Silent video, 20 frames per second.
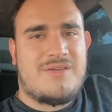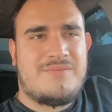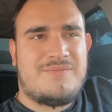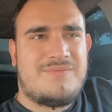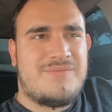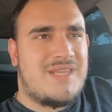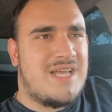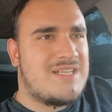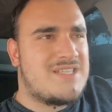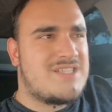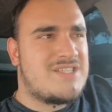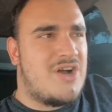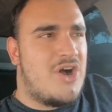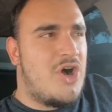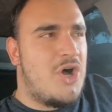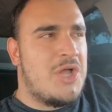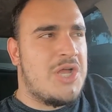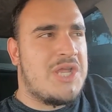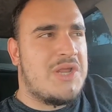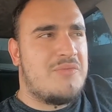that's
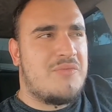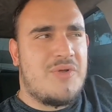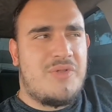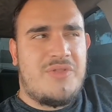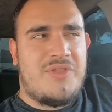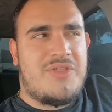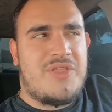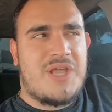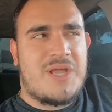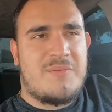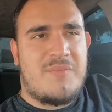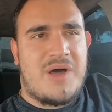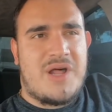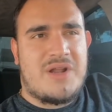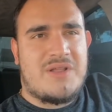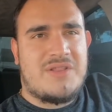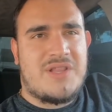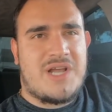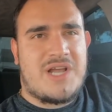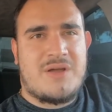all I can really think about
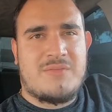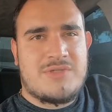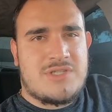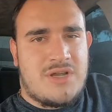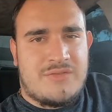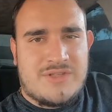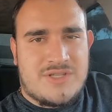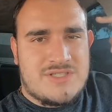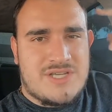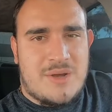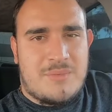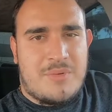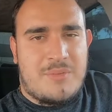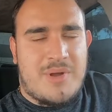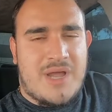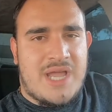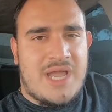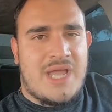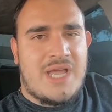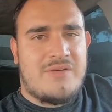it that comes off the top of
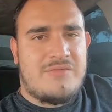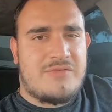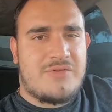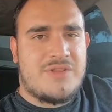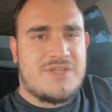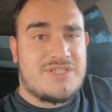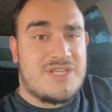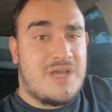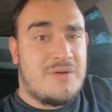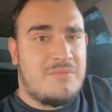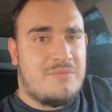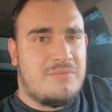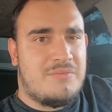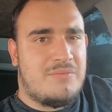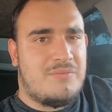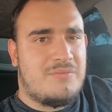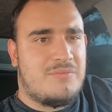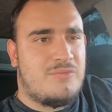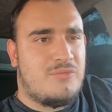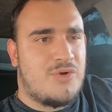my head for this
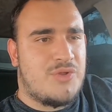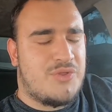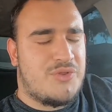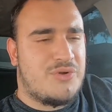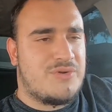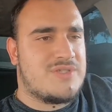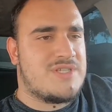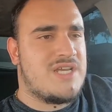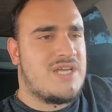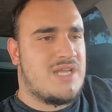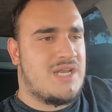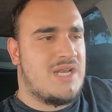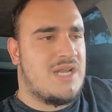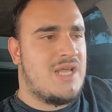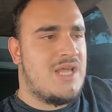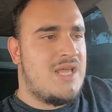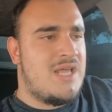M113.